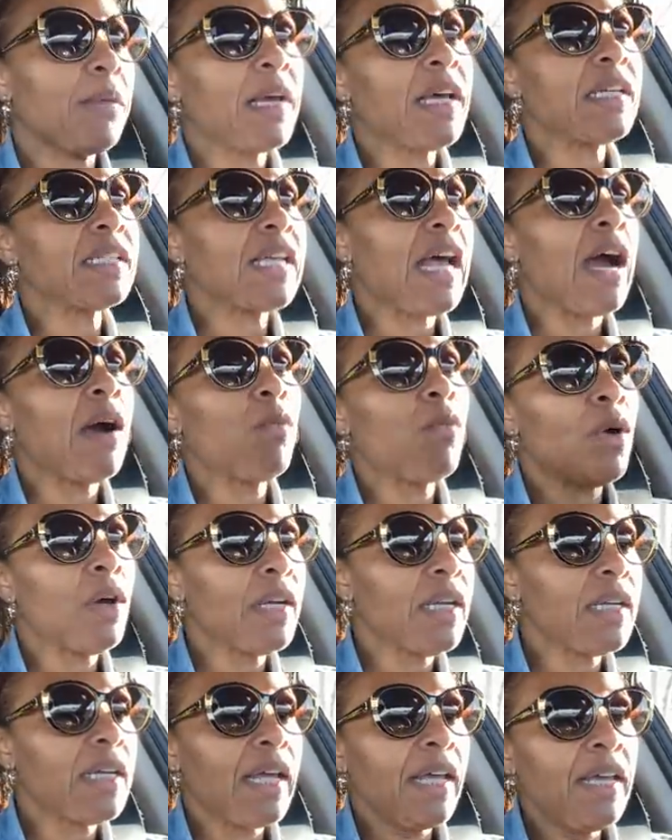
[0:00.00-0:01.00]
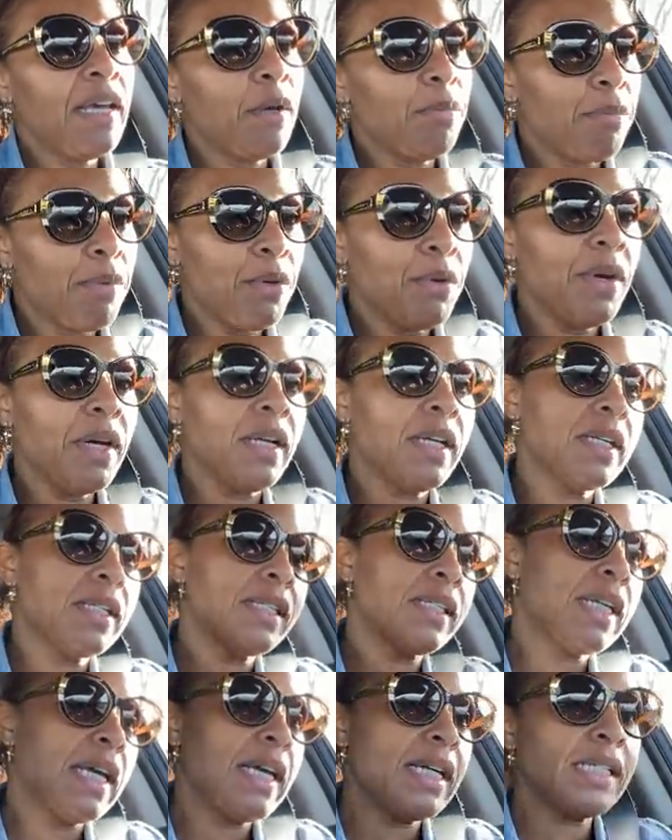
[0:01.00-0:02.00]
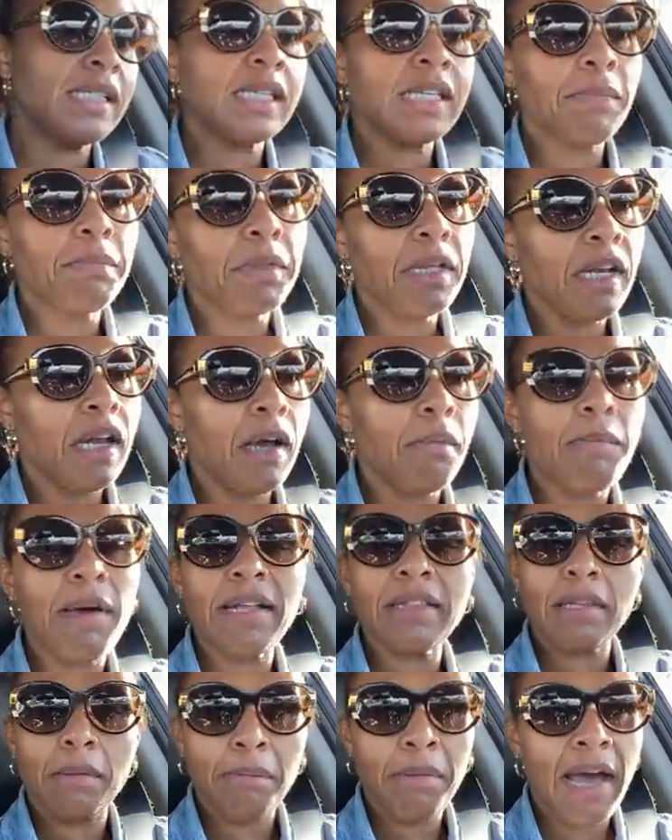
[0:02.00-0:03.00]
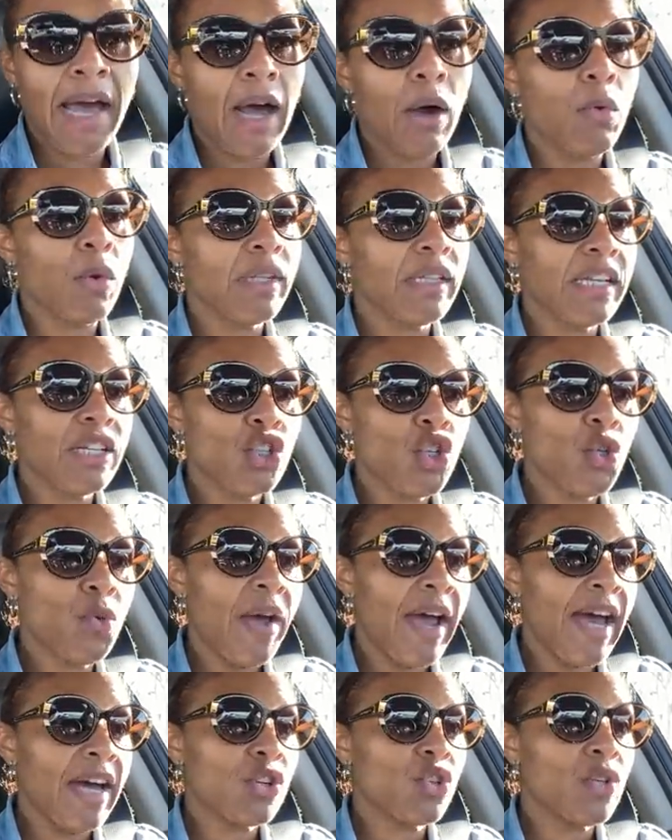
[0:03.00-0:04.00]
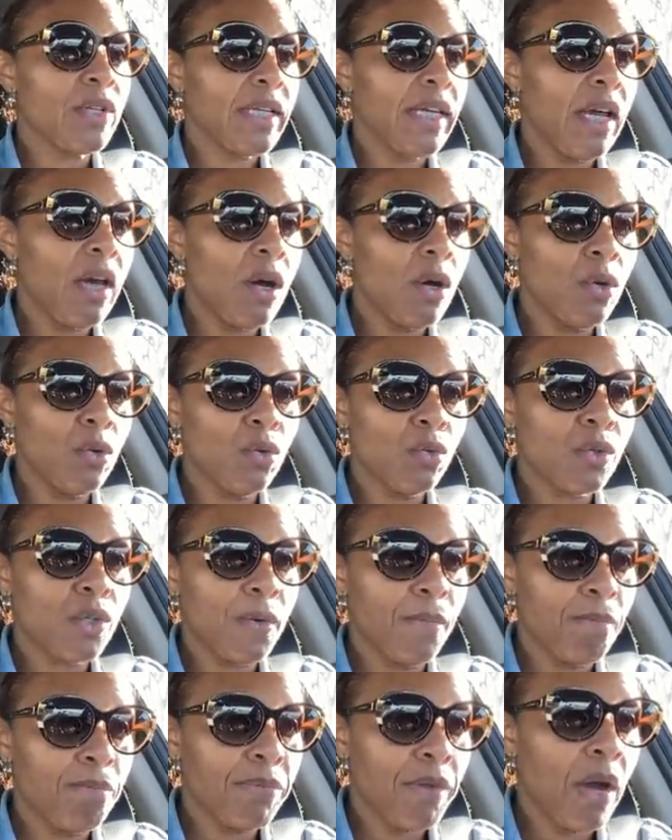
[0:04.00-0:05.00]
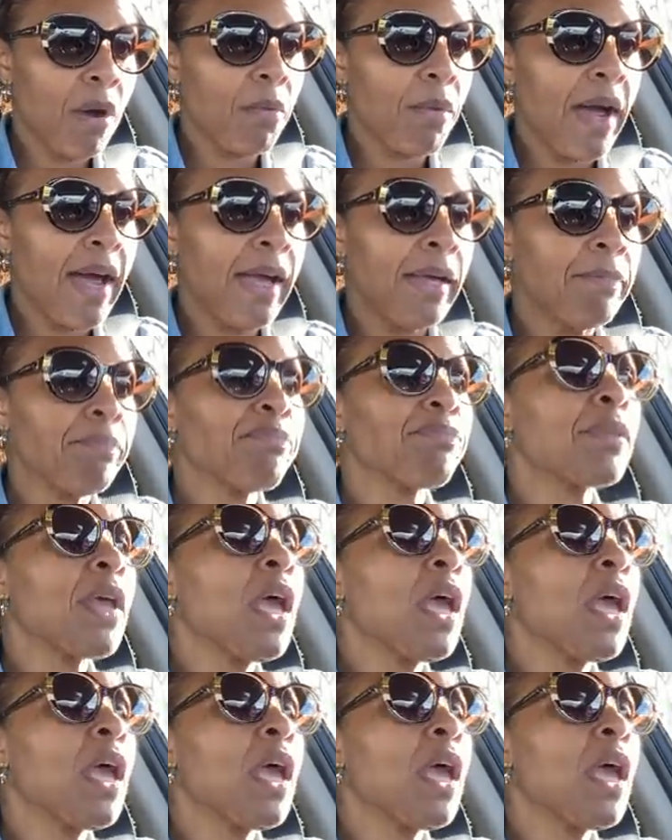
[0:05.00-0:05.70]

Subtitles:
because I wanted to help you understand something about the power that you actually hold. All right.